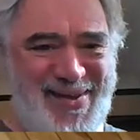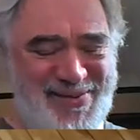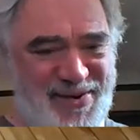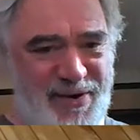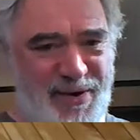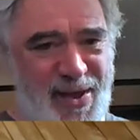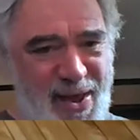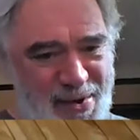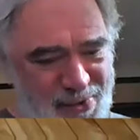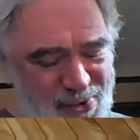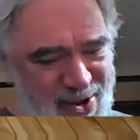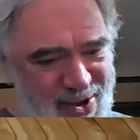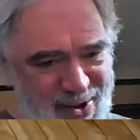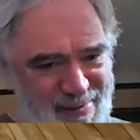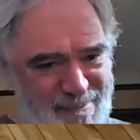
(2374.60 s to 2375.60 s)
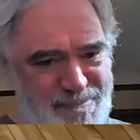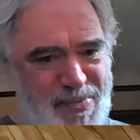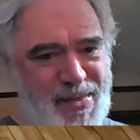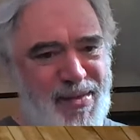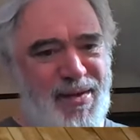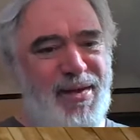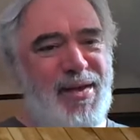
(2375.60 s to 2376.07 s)
sorry. Okay.
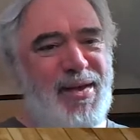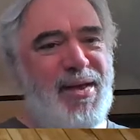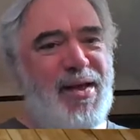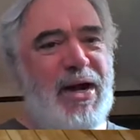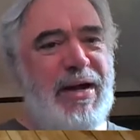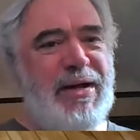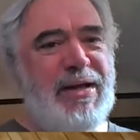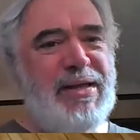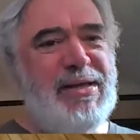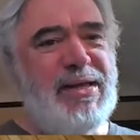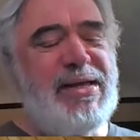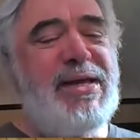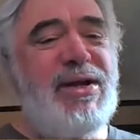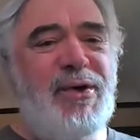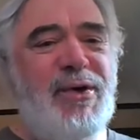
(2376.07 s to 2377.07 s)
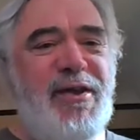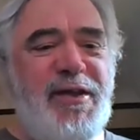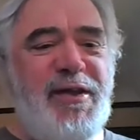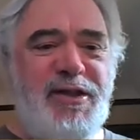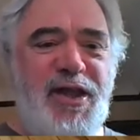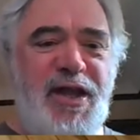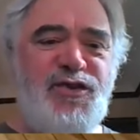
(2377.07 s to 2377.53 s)
Um, you know,
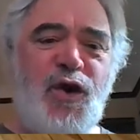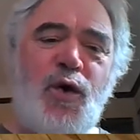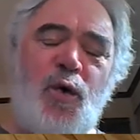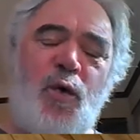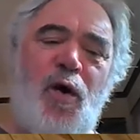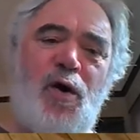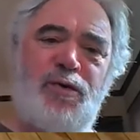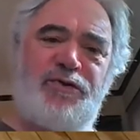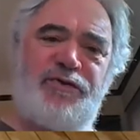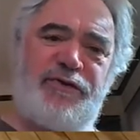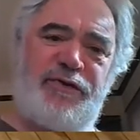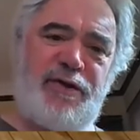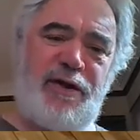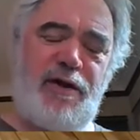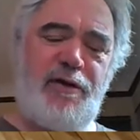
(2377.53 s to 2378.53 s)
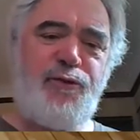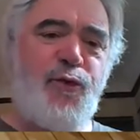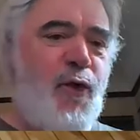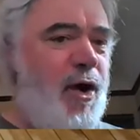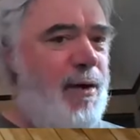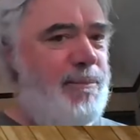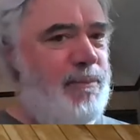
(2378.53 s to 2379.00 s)
it, these are quotes
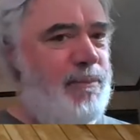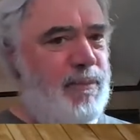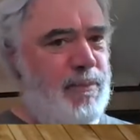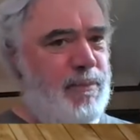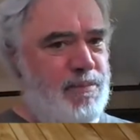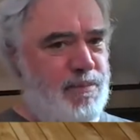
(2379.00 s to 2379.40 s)
from.